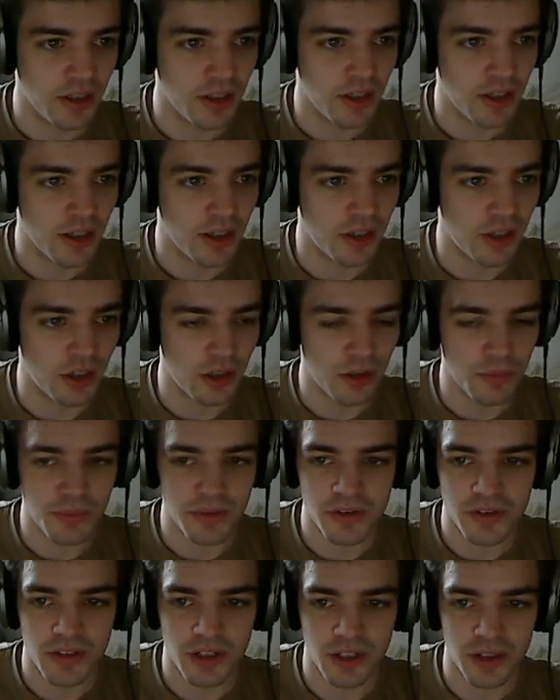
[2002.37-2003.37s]
I hope
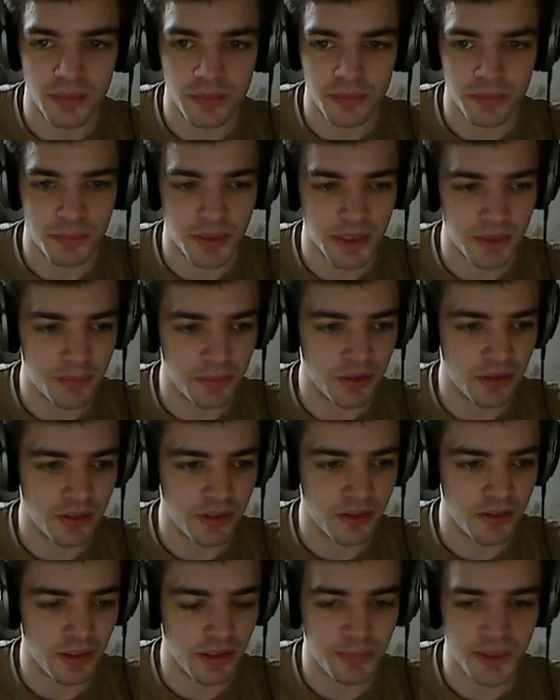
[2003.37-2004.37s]
this helped people, and
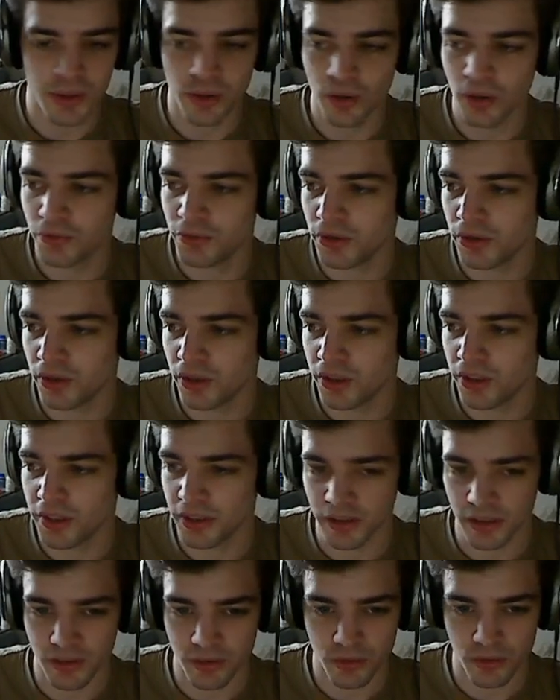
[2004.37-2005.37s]
let me know if you like
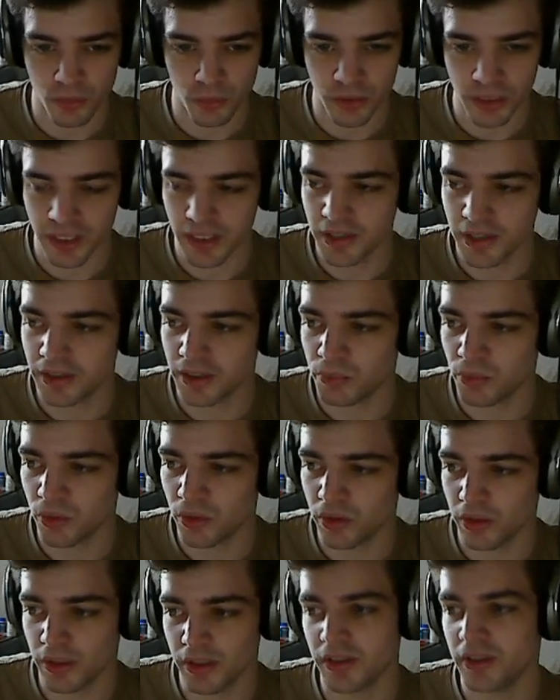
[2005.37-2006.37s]
this or want anything more
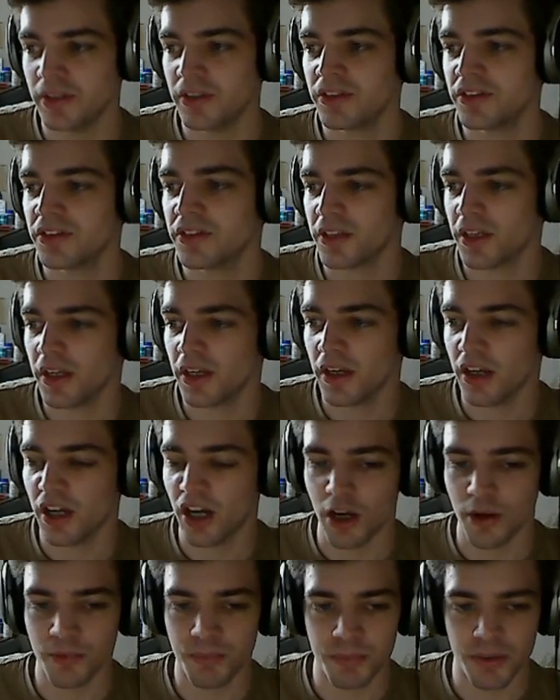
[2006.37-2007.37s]
like this.
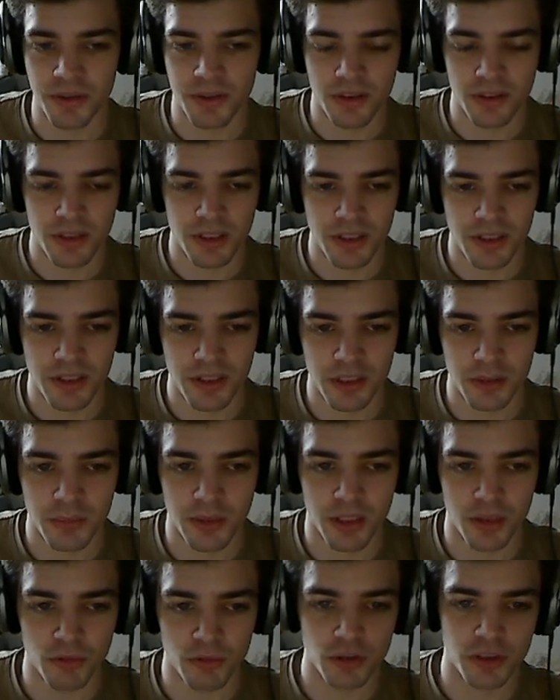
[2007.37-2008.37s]
I've been thinking
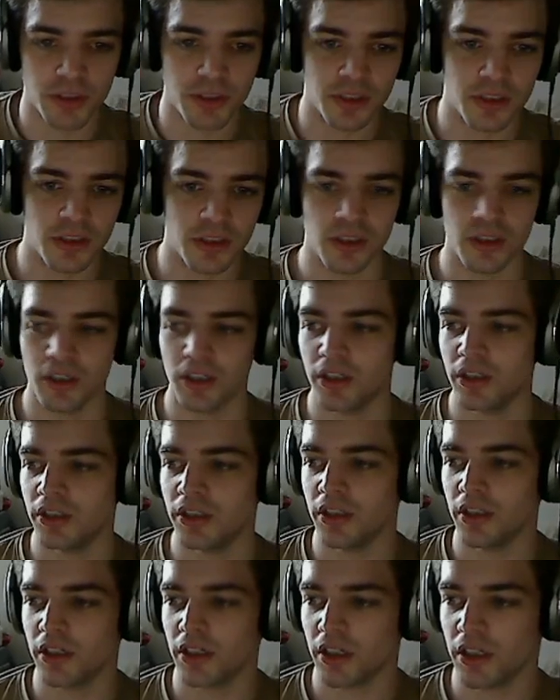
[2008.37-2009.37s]
about running a
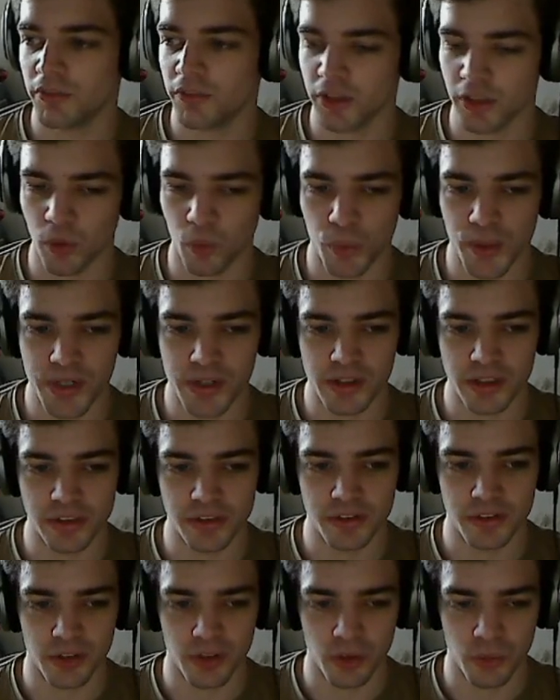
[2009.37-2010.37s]
kind of like a weekly
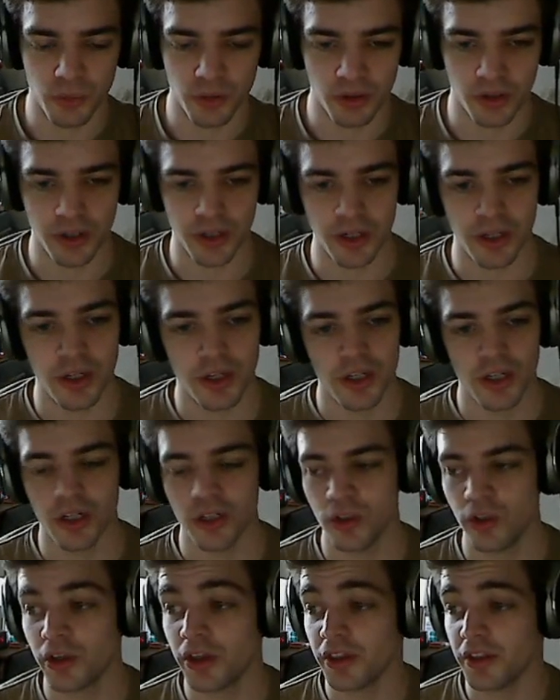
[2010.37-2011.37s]
show where I
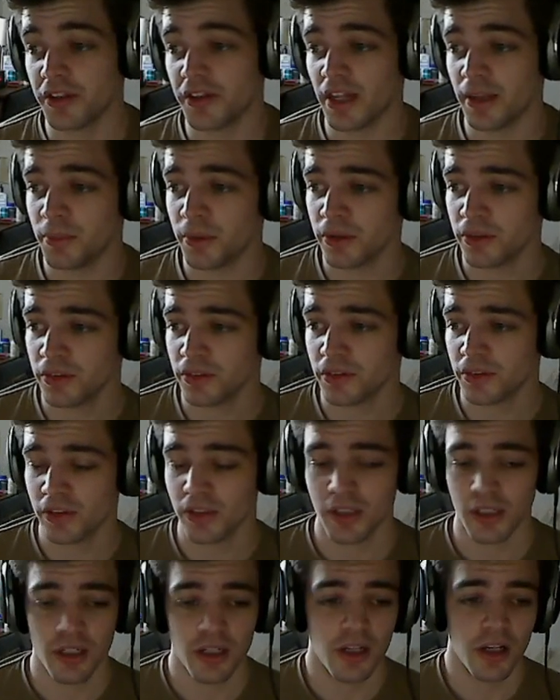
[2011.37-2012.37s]
look at the demos
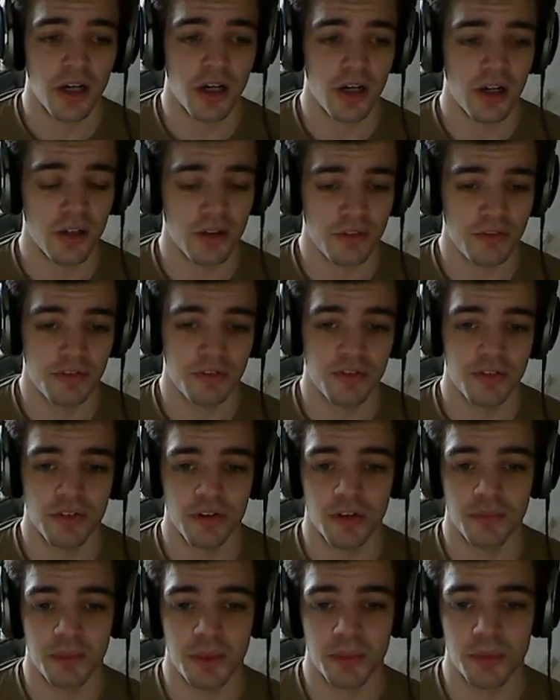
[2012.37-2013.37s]
of
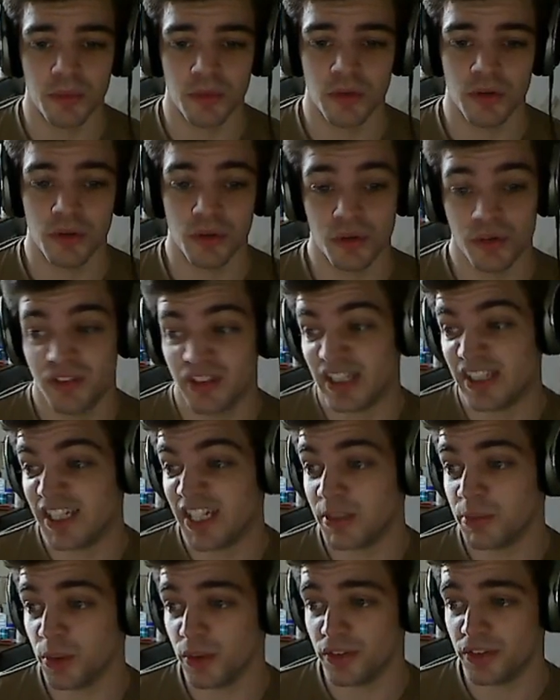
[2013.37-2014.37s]
people who send
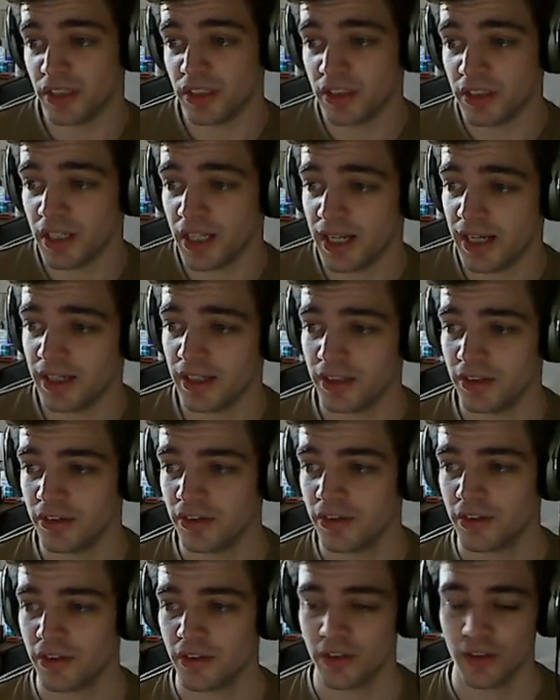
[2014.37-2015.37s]
demos in, and
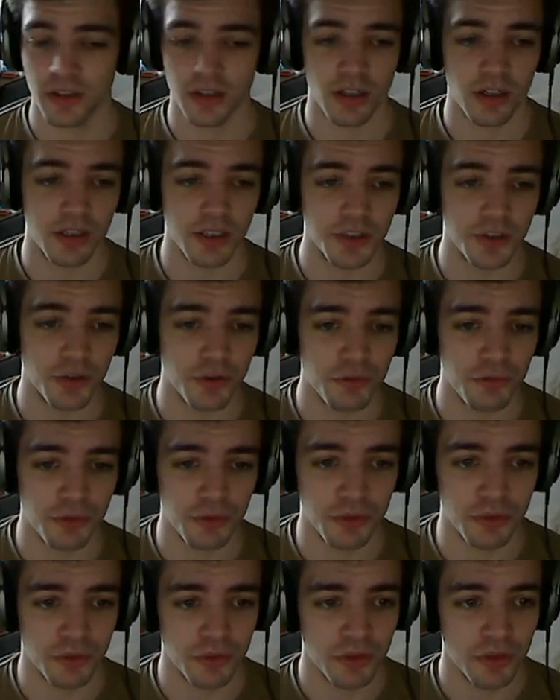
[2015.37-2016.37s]
I go
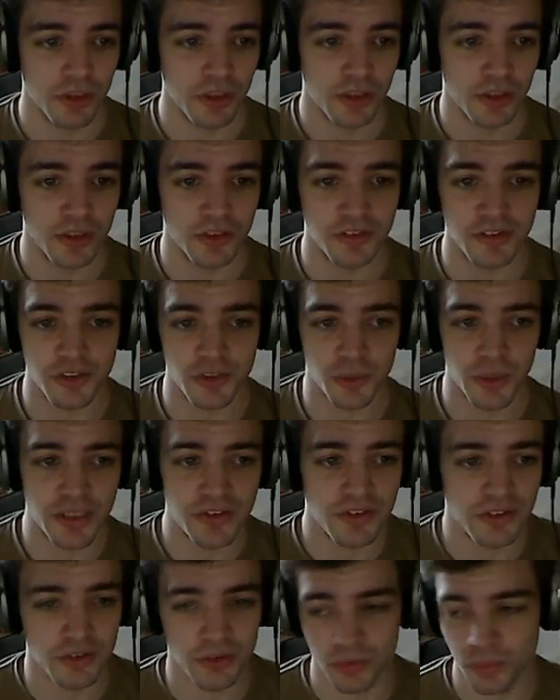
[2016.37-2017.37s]
through the
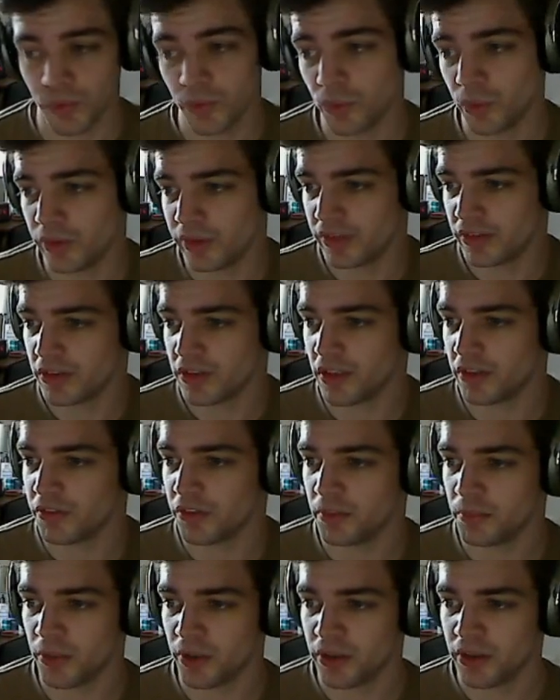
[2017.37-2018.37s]
situations with all this stuff
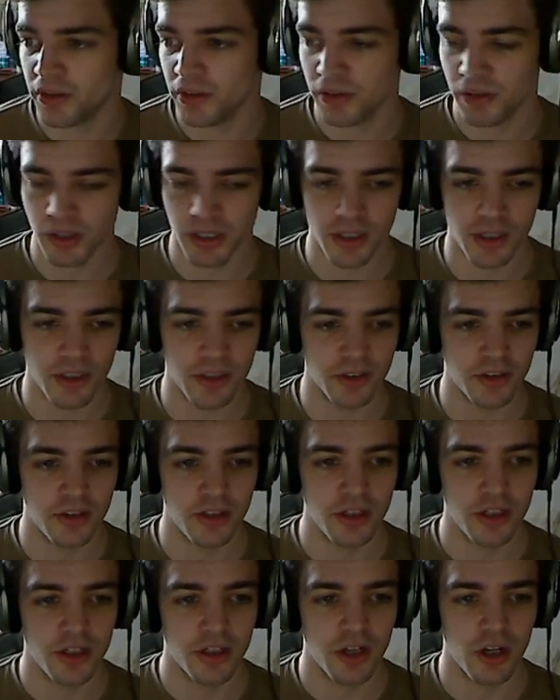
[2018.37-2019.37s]
in mind, and
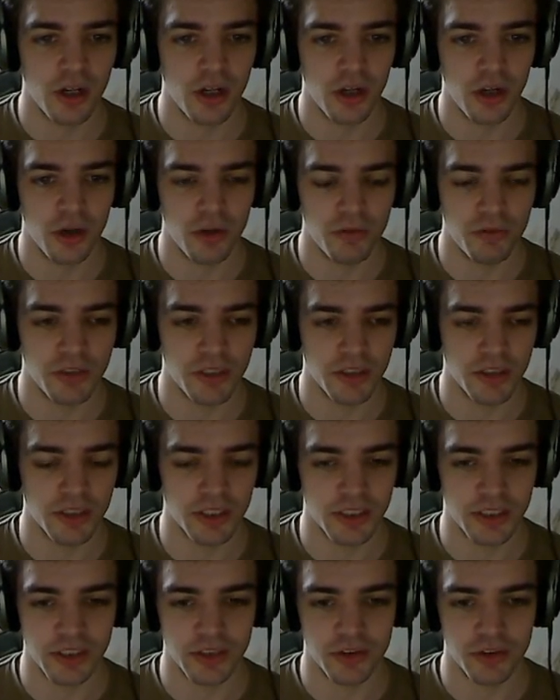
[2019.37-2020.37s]
hopefully
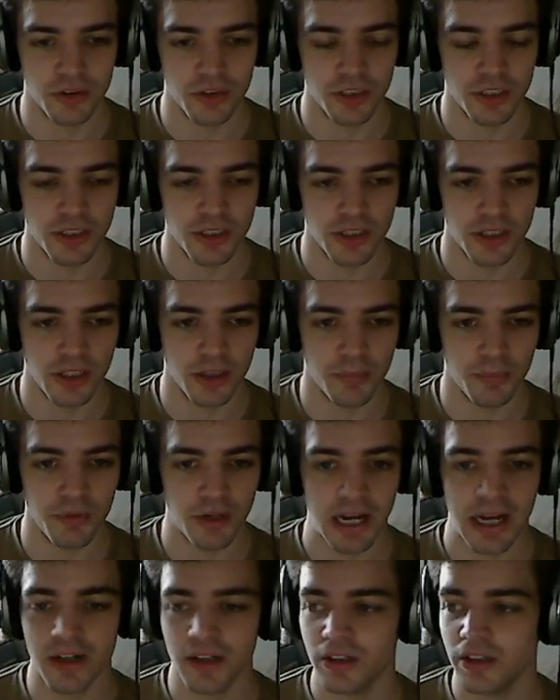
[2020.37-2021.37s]
I can try and help
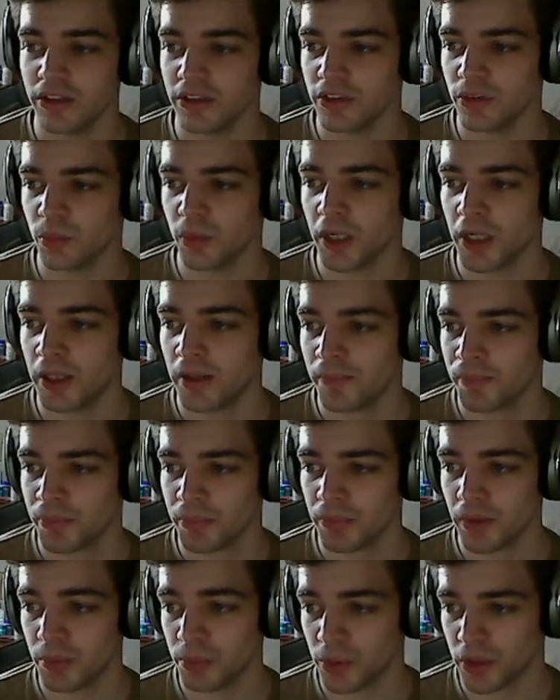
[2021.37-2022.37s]
to analyze where
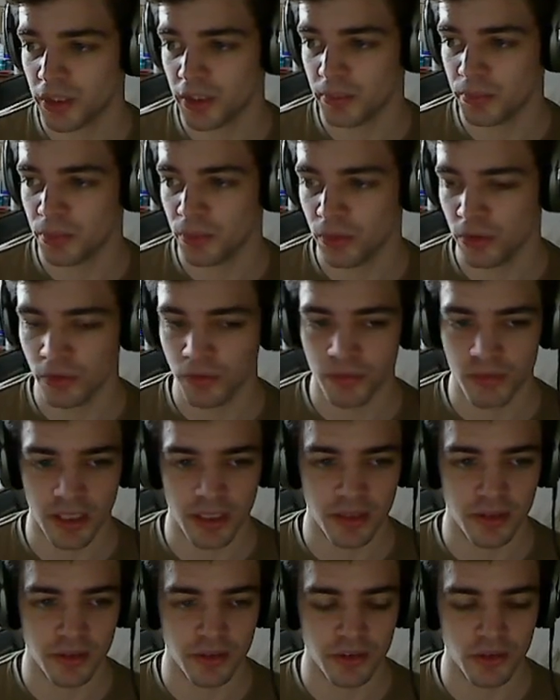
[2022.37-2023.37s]
people can improve,
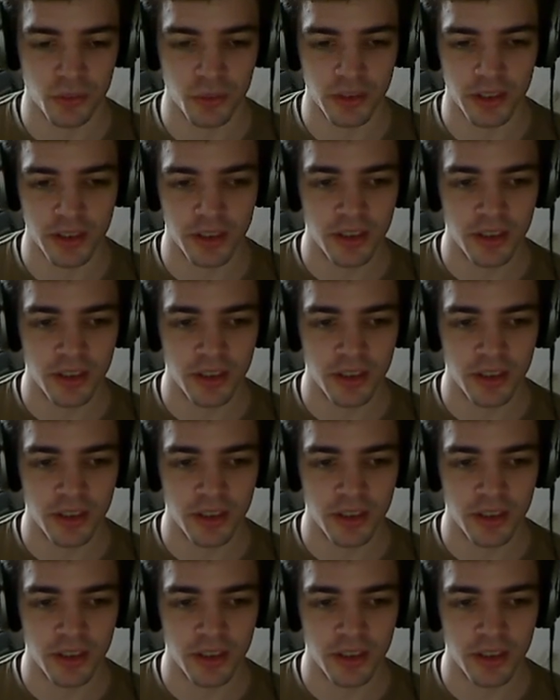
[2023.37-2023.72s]
analyze where